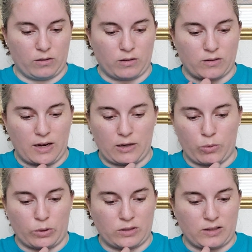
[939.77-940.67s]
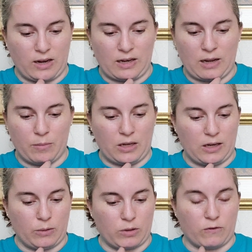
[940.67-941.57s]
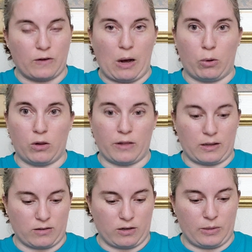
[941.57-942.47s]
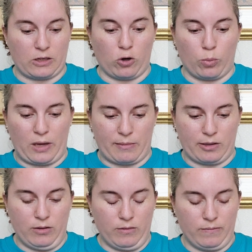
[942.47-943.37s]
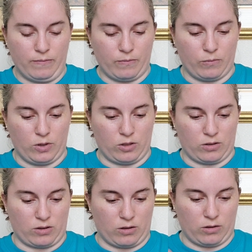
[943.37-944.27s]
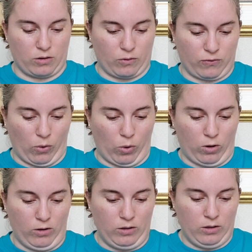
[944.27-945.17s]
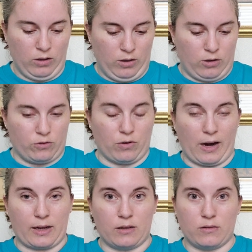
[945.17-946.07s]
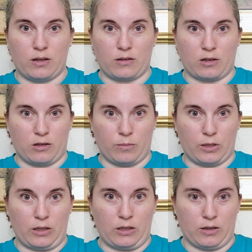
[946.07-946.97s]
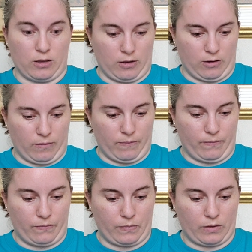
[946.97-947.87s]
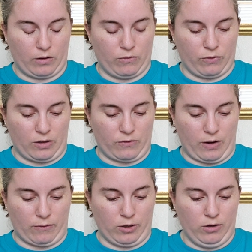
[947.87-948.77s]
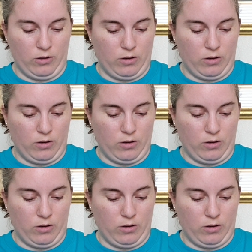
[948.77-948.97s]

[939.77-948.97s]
Designer or design name beginning with a vowel, that's going to be Oh Baby, which is the full. Dragons, that's going to be Friends Forever.